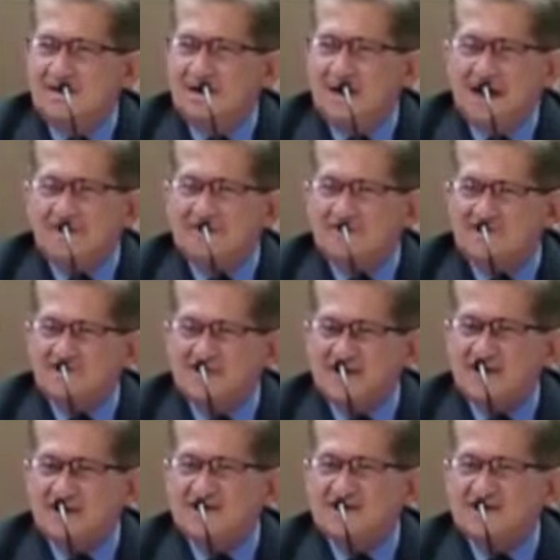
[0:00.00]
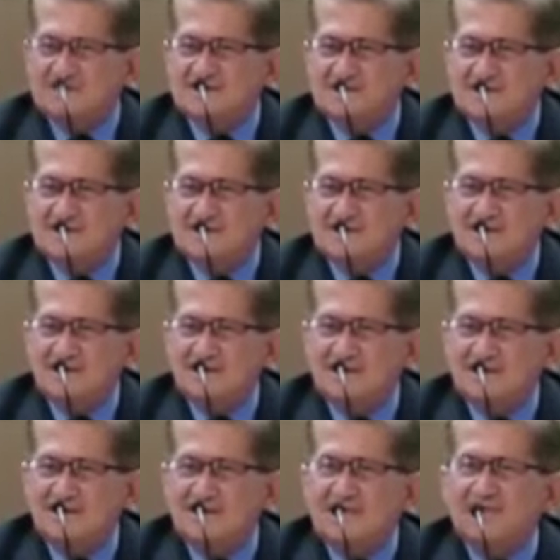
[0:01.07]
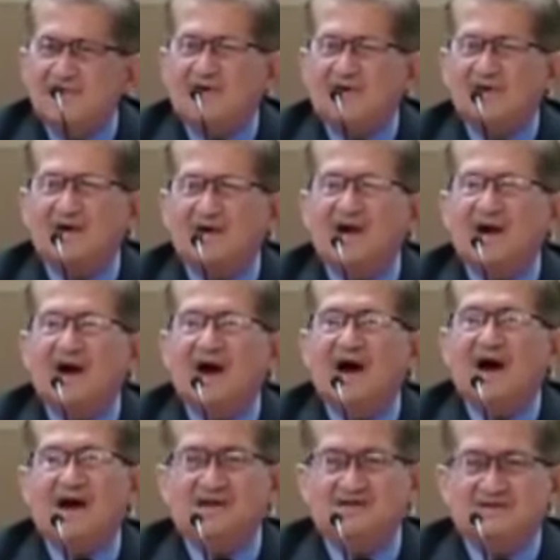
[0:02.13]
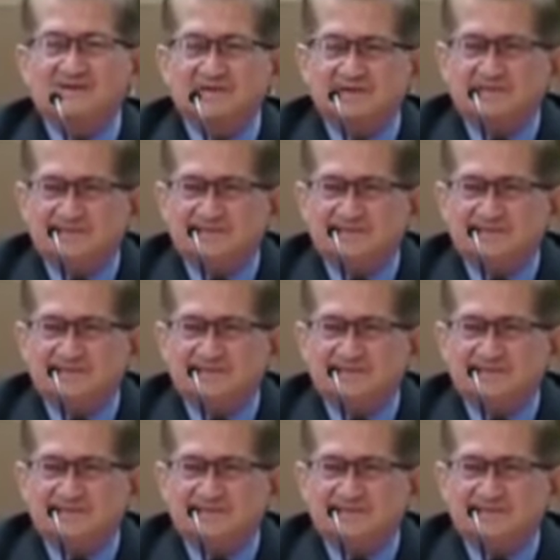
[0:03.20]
Everything is for us.